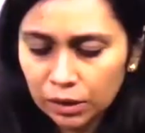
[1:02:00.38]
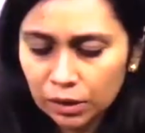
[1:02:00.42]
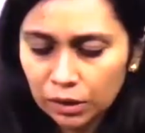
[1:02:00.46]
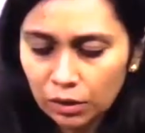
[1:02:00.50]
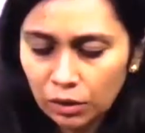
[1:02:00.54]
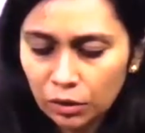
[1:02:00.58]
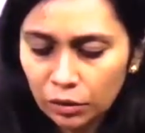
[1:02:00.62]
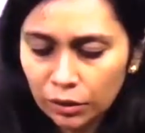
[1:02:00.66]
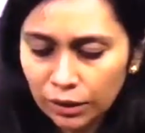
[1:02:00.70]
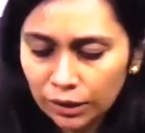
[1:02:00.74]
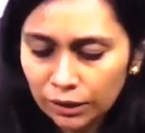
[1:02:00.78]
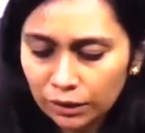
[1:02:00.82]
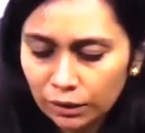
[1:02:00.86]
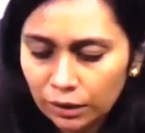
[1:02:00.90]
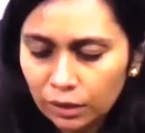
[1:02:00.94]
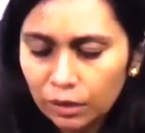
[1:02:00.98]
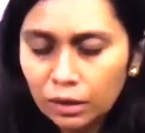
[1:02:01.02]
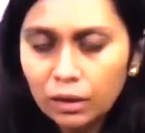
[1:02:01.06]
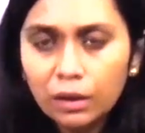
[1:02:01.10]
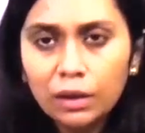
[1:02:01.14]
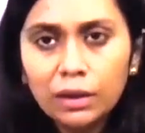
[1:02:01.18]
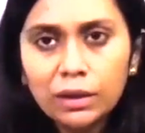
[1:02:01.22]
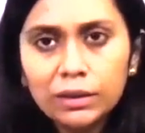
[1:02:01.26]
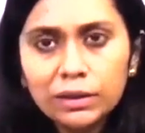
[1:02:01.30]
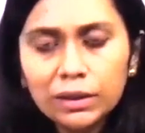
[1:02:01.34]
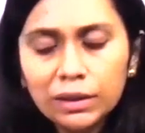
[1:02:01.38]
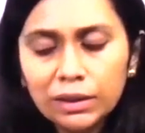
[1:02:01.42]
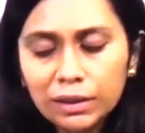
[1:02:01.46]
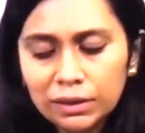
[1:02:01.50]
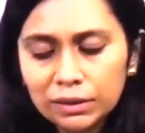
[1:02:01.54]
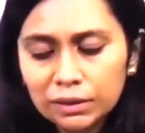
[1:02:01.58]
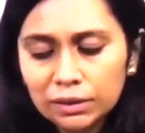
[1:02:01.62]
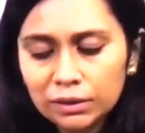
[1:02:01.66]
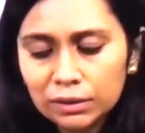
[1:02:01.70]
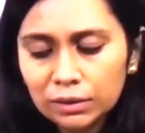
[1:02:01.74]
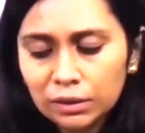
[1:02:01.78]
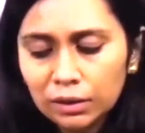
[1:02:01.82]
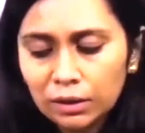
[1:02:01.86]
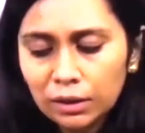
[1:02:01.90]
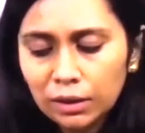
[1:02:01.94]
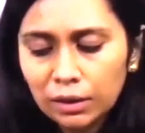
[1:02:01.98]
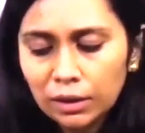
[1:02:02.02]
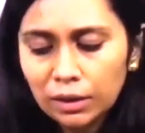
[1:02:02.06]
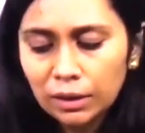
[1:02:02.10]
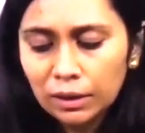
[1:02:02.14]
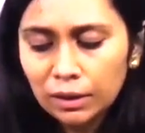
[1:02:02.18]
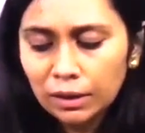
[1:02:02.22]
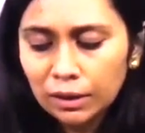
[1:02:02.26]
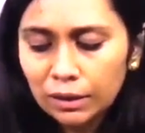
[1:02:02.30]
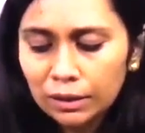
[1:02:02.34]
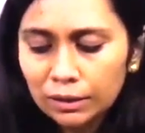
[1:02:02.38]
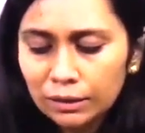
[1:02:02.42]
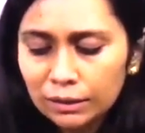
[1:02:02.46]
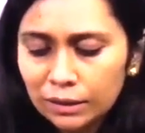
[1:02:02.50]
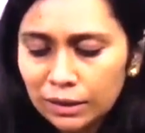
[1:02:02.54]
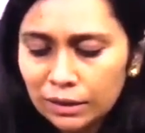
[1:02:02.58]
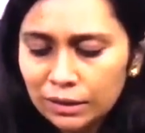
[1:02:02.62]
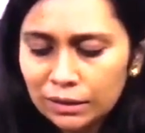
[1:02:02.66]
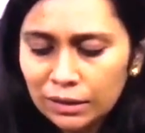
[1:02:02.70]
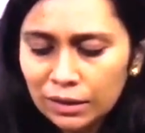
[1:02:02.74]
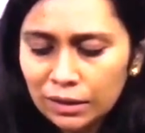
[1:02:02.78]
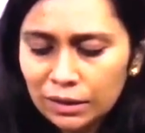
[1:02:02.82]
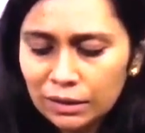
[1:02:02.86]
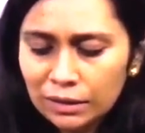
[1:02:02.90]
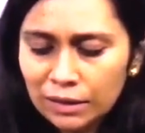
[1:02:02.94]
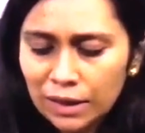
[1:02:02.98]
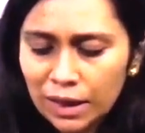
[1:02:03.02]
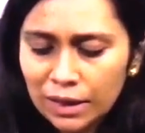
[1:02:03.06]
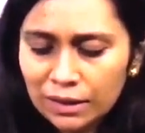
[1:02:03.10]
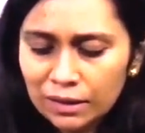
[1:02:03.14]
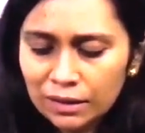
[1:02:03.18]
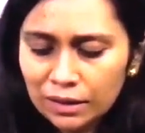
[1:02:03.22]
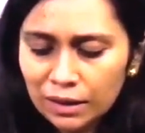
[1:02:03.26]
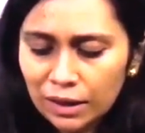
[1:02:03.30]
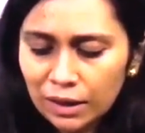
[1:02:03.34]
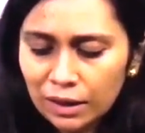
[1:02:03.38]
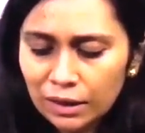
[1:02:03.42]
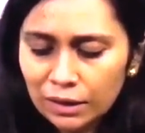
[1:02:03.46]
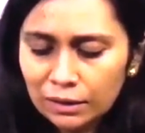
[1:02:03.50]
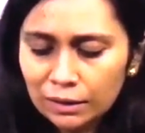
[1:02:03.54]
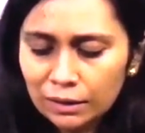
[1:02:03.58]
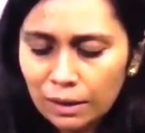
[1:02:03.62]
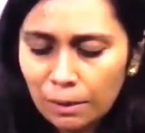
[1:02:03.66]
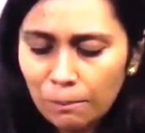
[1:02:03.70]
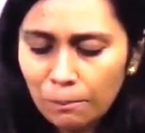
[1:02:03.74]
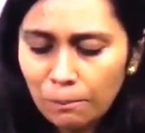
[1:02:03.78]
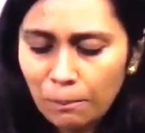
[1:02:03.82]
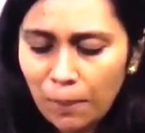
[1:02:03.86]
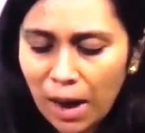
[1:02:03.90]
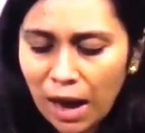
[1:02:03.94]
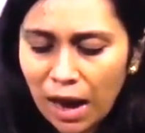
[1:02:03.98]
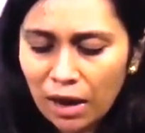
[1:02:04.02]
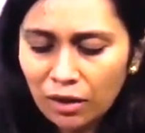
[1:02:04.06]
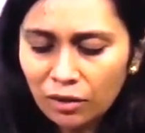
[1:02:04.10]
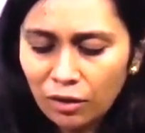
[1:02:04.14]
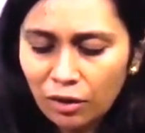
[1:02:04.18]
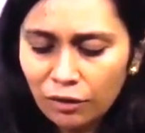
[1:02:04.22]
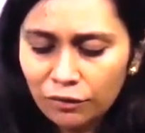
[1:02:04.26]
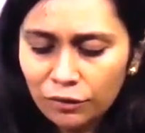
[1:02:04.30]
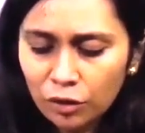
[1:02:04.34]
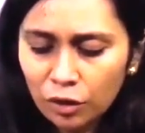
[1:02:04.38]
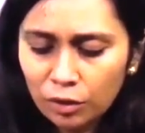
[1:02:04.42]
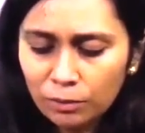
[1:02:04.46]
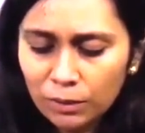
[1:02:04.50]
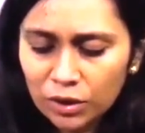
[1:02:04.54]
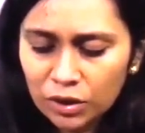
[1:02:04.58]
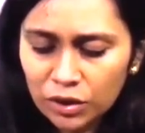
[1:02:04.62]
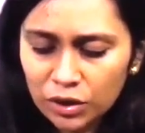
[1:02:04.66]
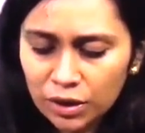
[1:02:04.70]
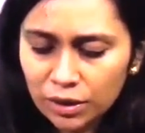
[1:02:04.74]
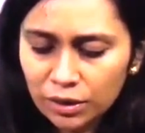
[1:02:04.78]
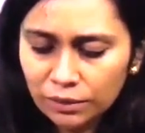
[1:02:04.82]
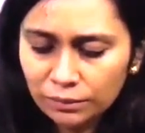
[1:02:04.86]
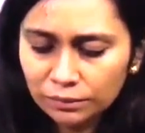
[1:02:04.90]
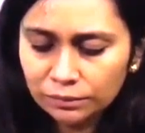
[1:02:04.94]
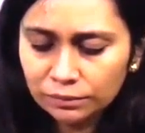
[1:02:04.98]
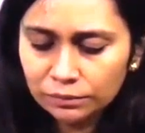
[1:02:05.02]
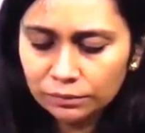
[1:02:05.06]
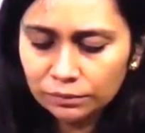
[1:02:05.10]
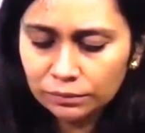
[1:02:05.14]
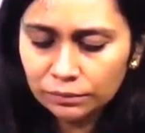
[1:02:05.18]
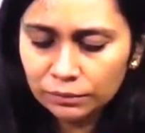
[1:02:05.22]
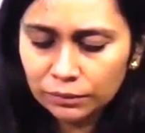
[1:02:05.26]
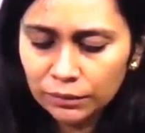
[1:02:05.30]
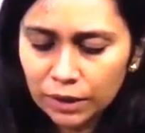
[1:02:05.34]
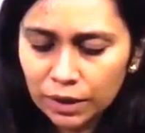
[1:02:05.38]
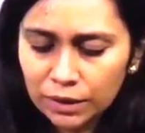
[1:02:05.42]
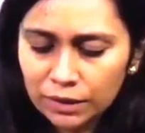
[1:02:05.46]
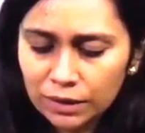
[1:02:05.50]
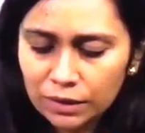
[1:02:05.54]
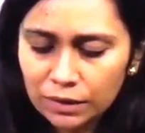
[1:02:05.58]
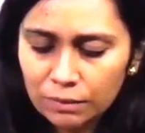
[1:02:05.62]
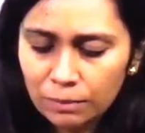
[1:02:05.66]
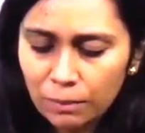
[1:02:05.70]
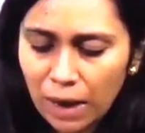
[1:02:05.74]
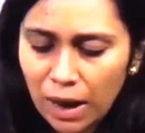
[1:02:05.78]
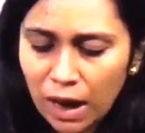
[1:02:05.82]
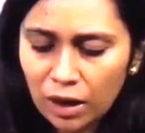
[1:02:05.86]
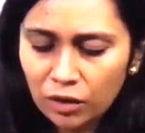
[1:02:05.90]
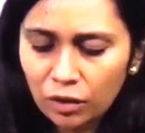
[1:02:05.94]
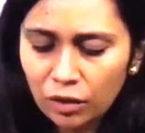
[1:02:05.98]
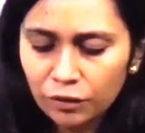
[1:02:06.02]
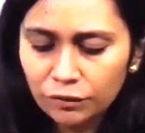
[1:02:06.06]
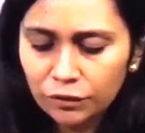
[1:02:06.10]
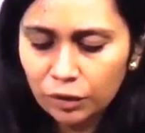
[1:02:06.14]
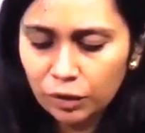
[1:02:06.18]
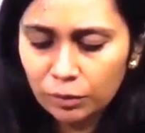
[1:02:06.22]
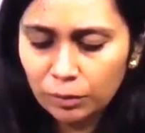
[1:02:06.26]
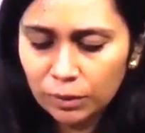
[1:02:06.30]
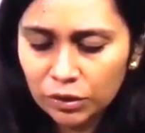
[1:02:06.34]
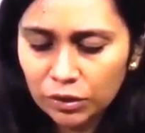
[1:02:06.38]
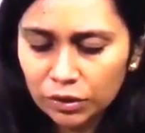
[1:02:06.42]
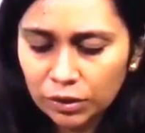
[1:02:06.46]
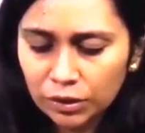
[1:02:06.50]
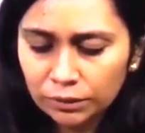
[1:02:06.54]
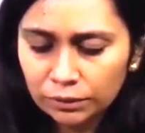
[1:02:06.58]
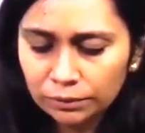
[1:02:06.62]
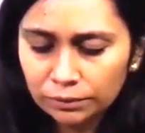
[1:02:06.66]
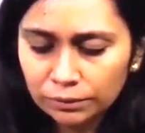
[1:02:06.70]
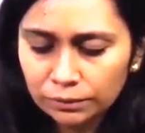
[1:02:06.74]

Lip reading: Okay. See this. This is, let's say, the back of your machine. This is back of your machine.